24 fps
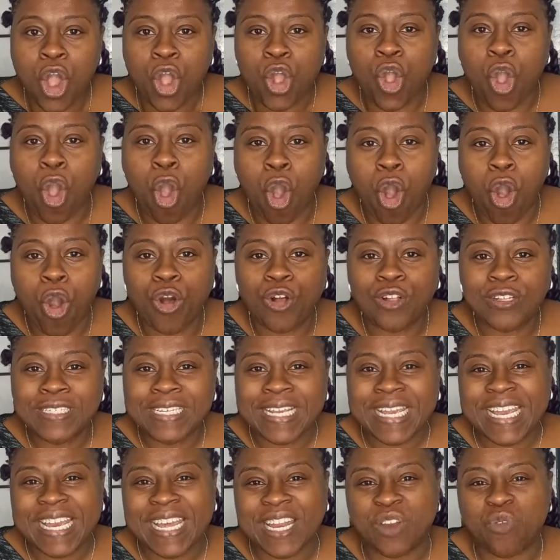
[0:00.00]
called
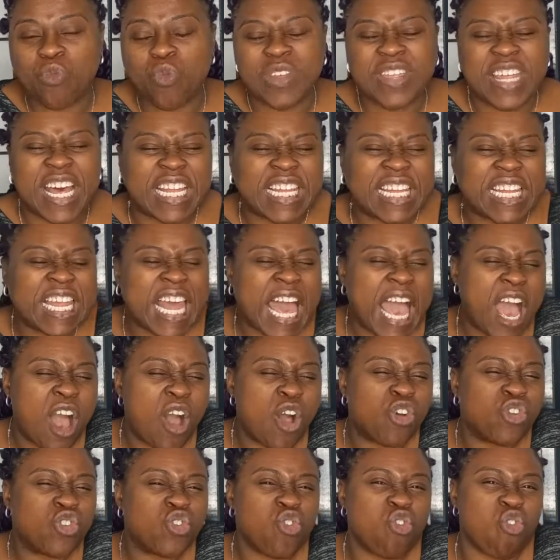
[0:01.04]
in with a
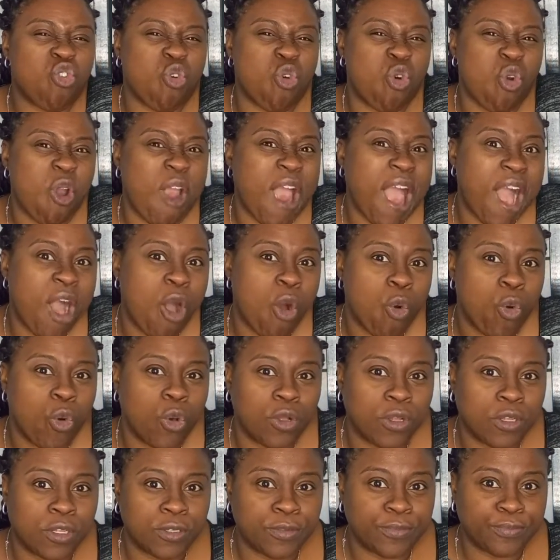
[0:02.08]
loud
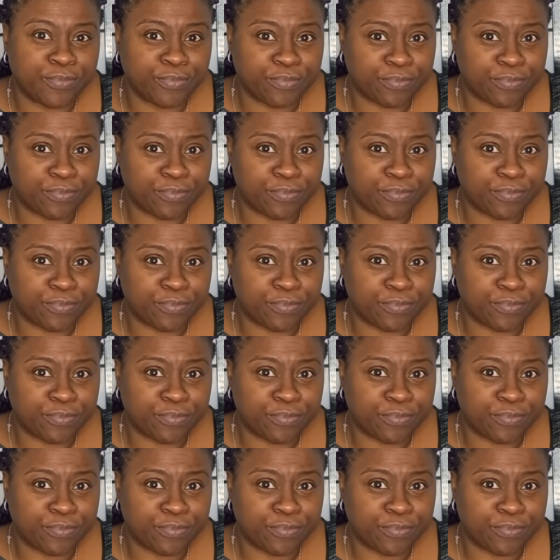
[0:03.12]
growl,